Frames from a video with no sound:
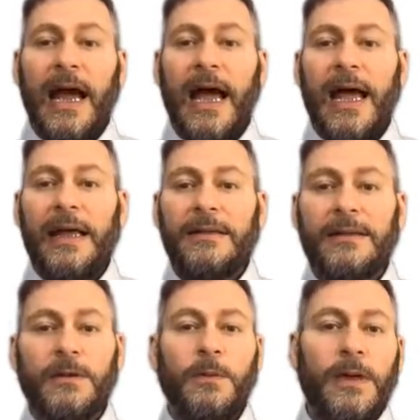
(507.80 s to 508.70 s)

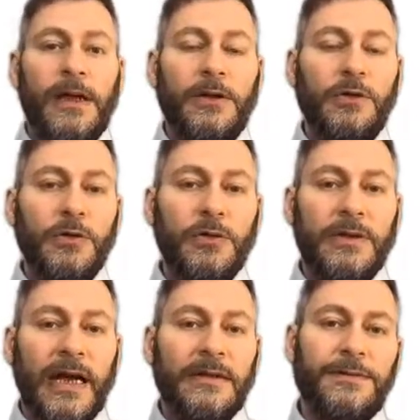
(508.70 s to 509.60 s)
And we do
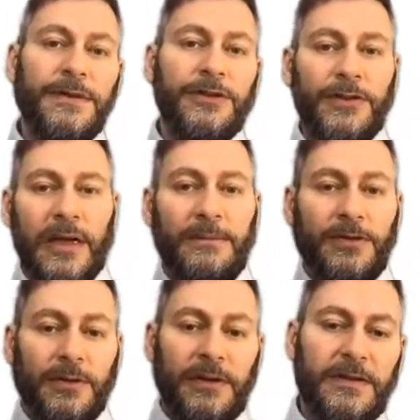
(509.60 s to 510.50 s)
that V
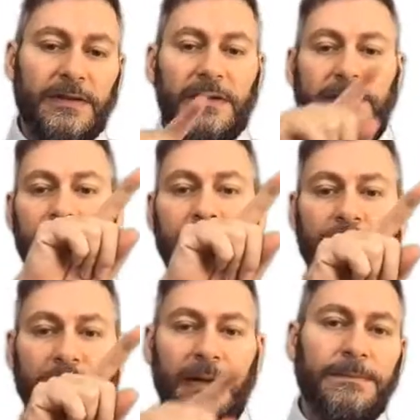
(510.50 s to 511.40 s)
shape. So this is the V
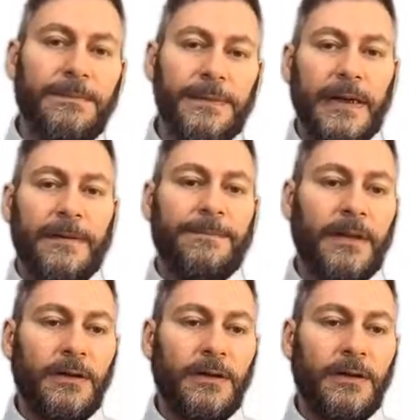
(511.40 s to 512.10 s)
shape, yeah?